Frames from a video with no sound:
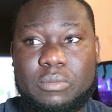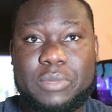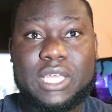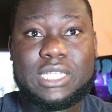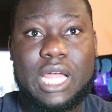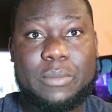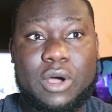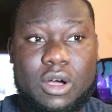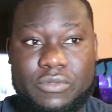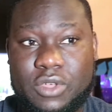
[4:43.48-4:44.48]
pay time
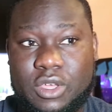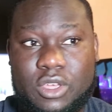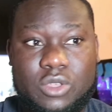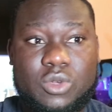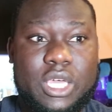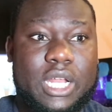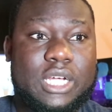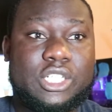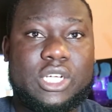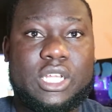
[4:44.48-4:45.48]
off, you can
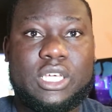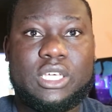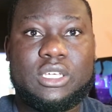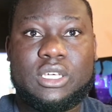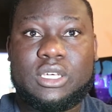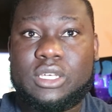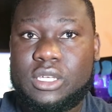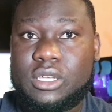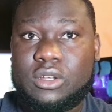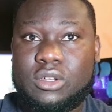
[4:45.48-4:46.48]
actually,
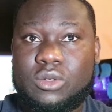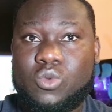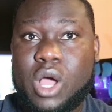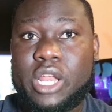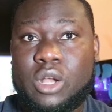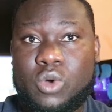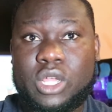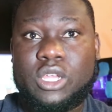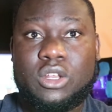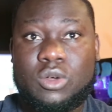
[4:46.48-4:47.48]
you know, while you're
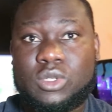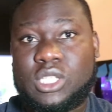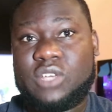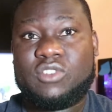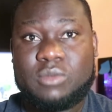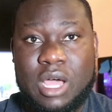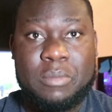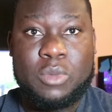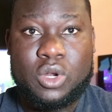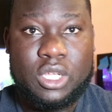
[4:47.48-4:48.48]
working now, save up that
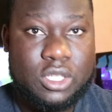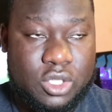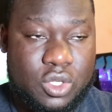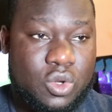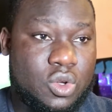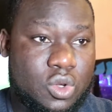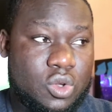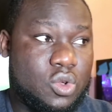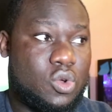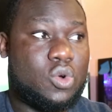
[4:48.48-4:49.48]
money to
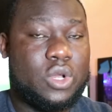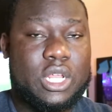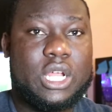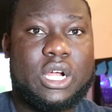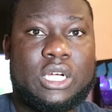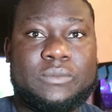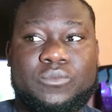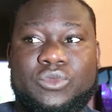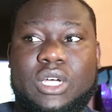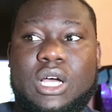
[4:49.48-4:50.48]
go there.
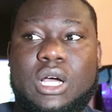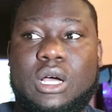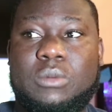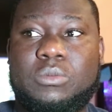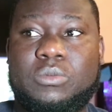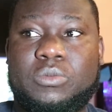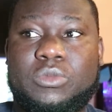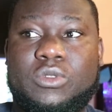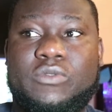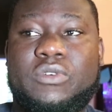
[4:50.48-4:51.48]

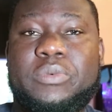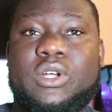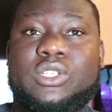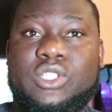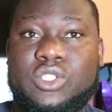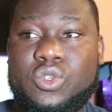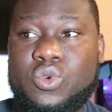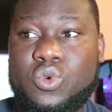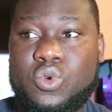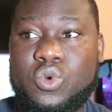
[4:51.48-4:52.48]
For persons
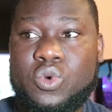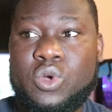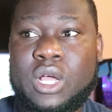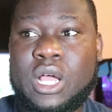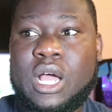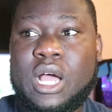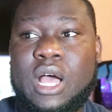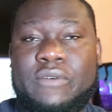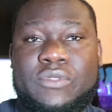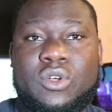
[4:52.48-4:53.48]
who
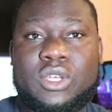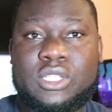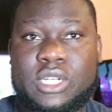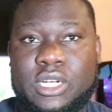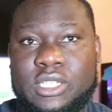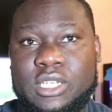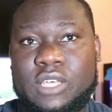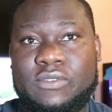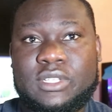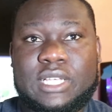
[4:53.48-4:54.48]
have to go into their
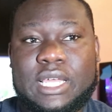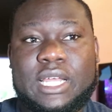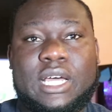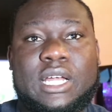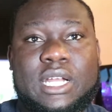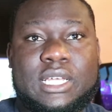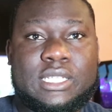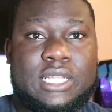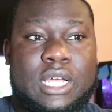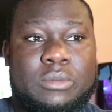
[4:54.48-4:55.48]
savings, I can
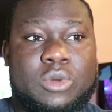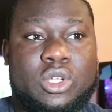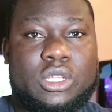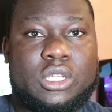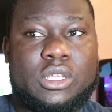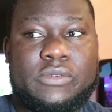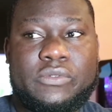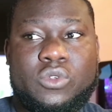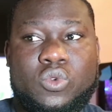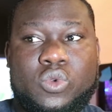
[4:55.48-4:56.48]
understand, but
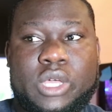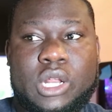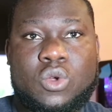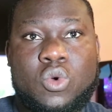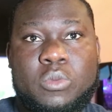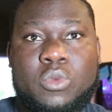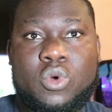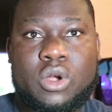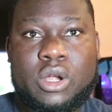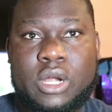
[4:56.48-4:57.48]
if you can cook
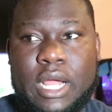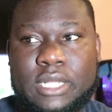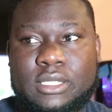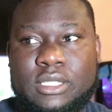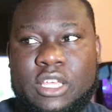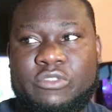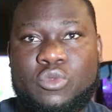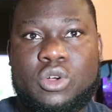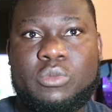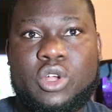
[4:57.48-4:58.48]
more and save
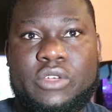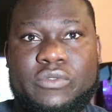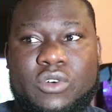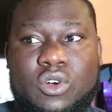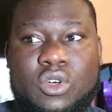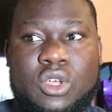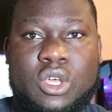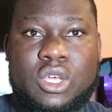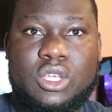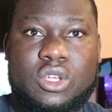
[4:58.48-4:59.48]
more money for,
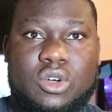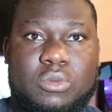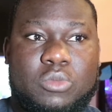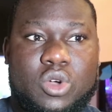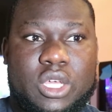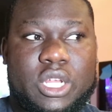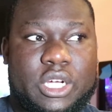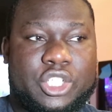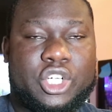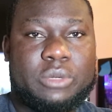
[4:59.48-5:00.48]
you know, booking
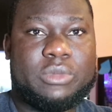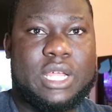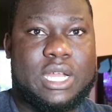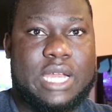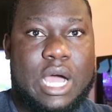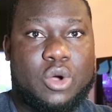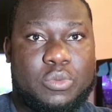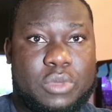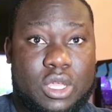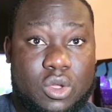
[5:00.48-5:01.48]
your trip, then that
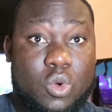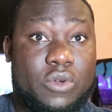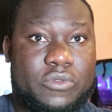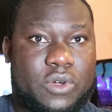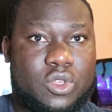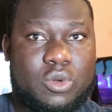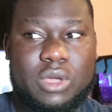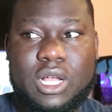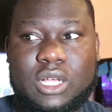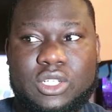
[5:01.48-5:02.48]
would be good for you,
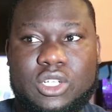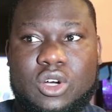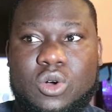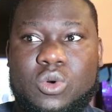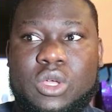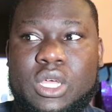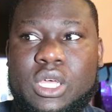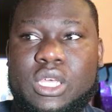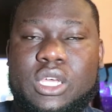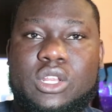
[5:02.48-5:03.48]
because now
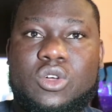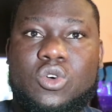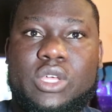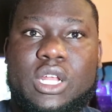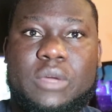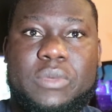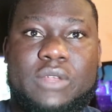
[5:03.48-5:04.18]
you're not